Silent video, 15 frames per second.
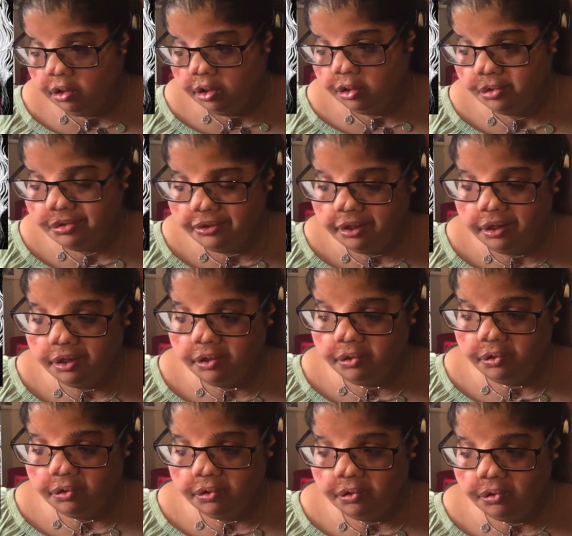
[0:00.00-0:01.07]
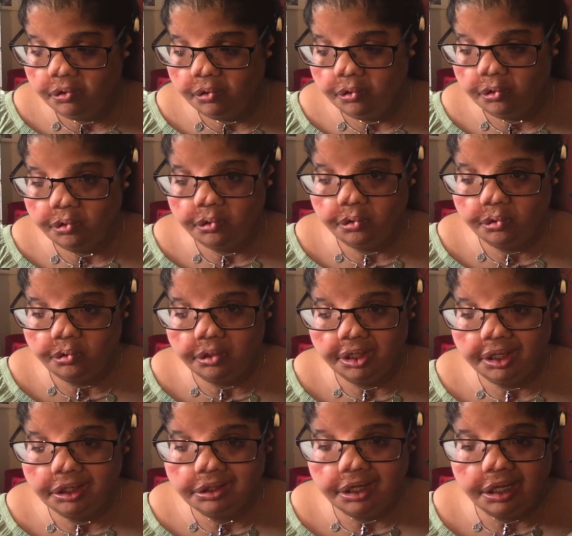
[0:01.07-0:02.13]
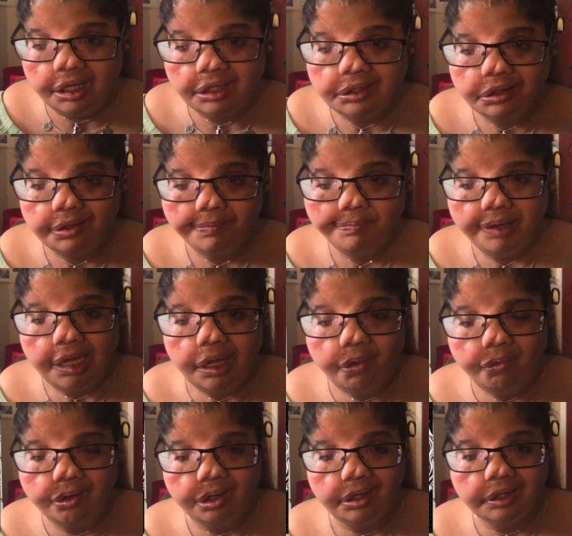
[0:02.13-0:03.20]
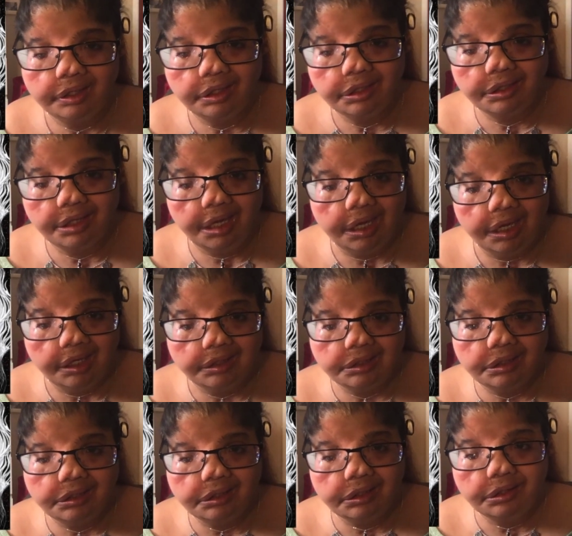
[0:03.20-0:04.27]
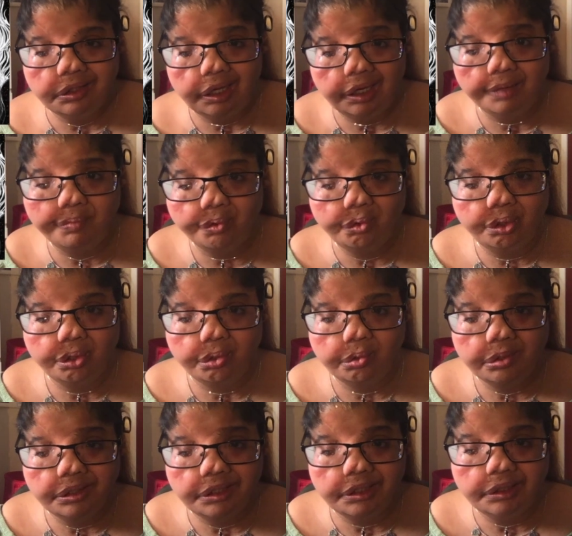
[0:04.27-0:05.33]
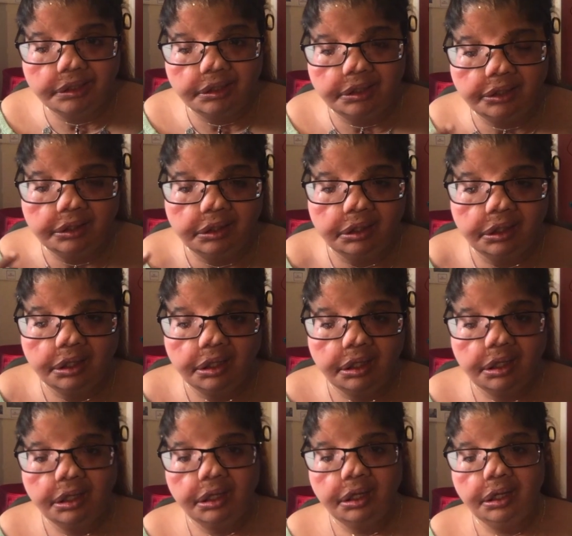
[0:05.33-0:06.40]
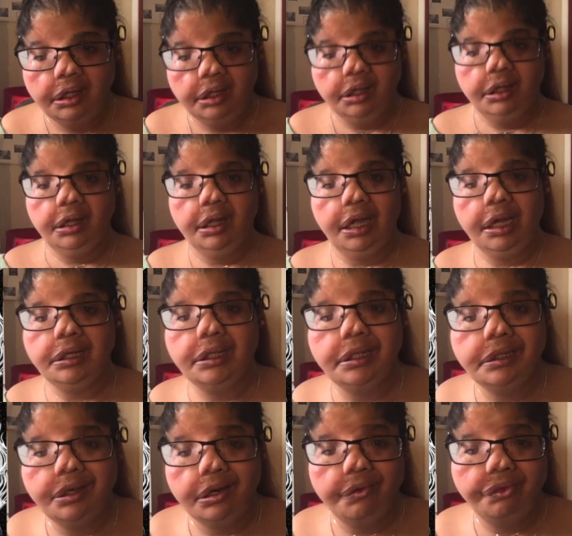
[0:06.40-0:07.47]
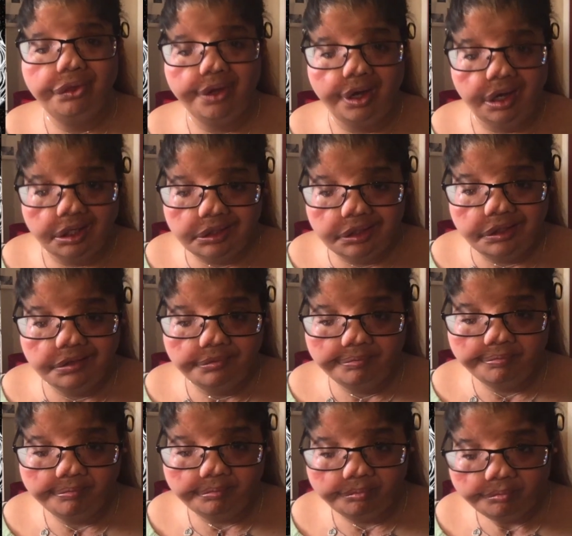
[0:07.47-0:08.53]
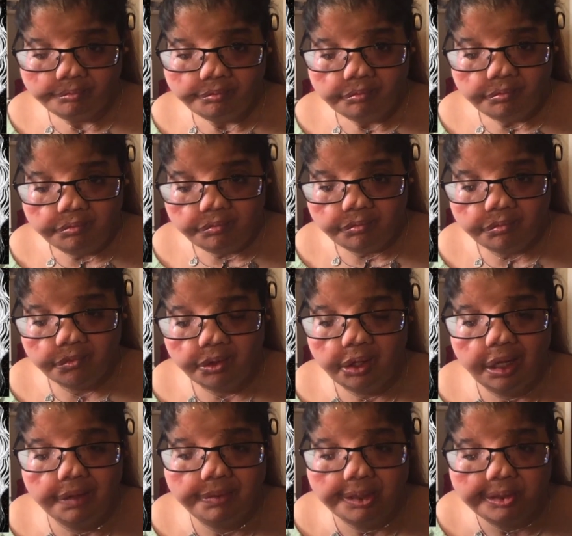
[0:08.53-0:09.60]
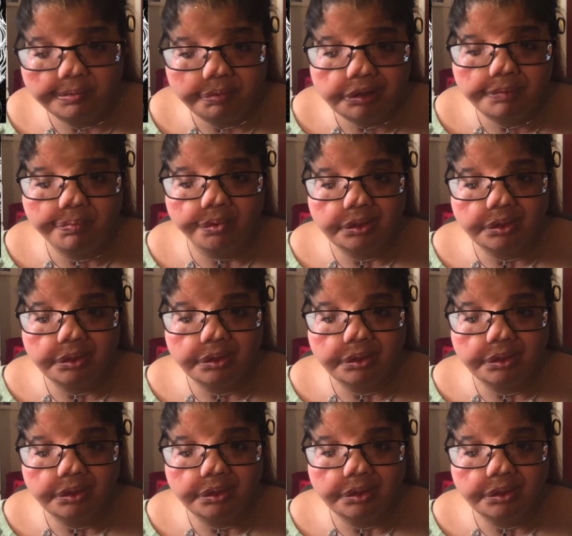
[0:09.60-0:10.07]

So, Anon's power is that he is able to see and hear thoughts of other people.